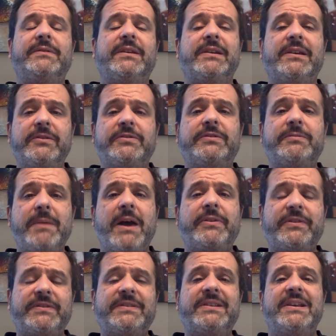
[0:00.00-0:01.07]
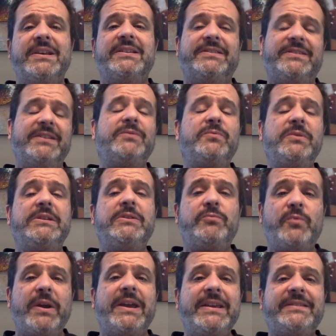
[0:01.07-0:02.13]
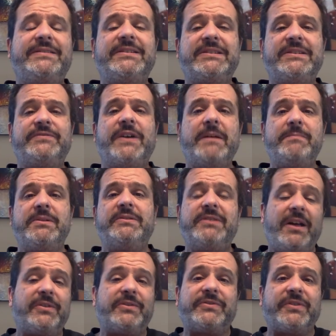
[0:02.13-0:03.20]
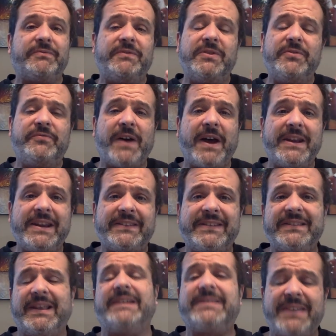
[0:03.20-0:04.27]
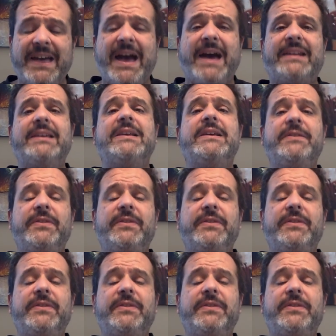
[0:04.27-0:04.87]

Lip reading: Helios and Matheson didn't really raise $65 million of new financing like that.